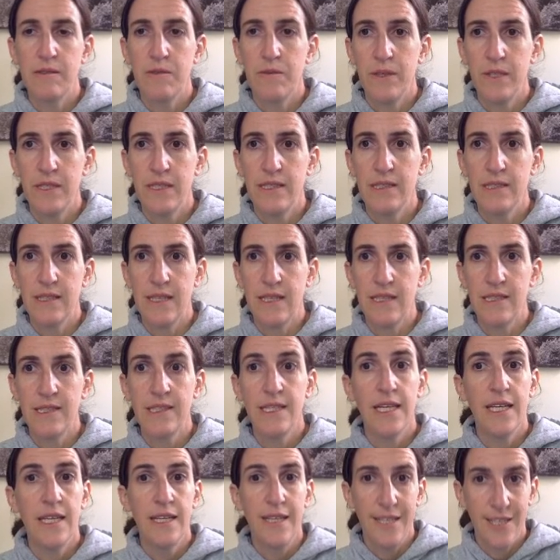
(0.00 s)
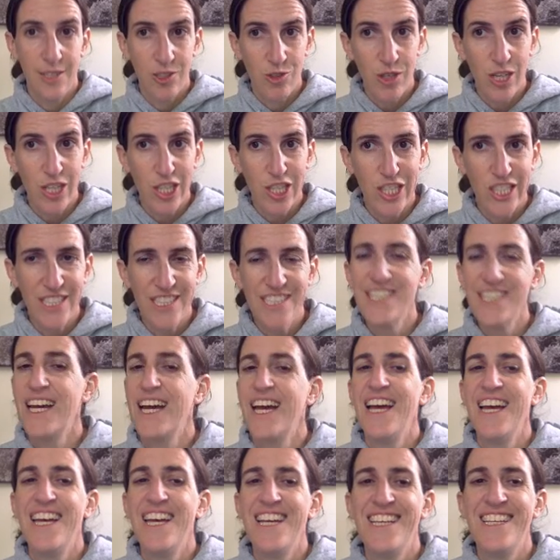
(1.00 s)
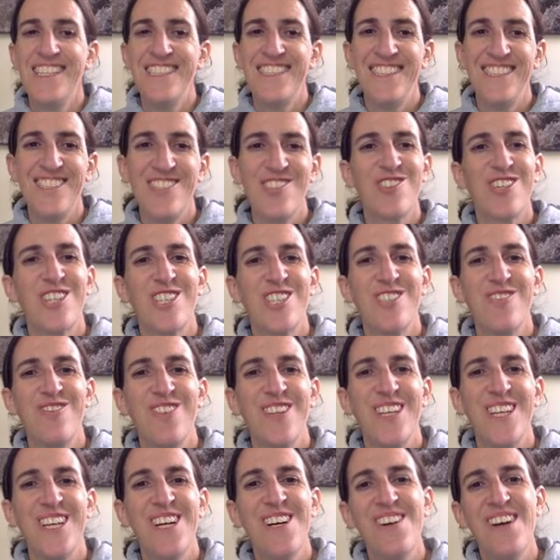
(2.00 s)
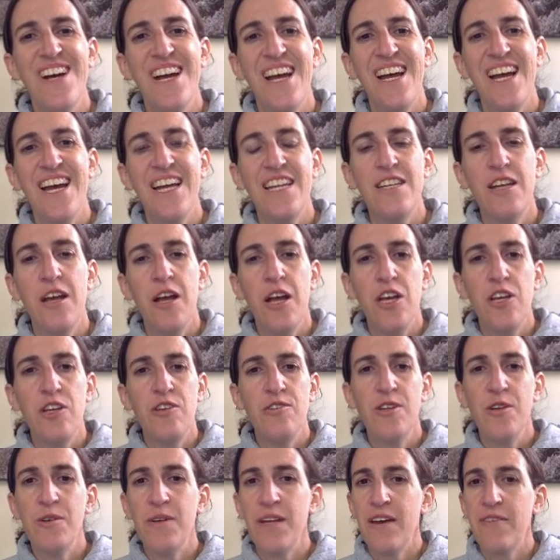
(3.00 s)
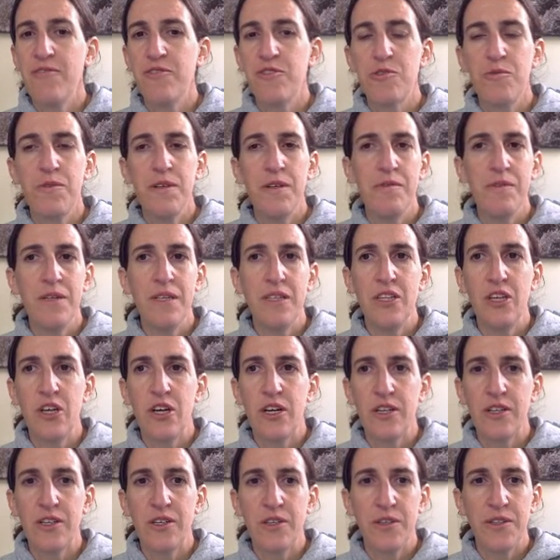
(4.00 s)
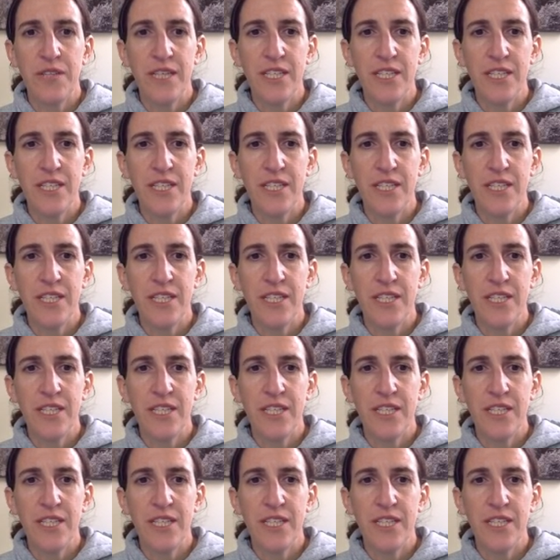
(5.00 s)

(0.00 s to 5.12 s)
The one that says instructions is the instruction video, and you don't have to reread the article.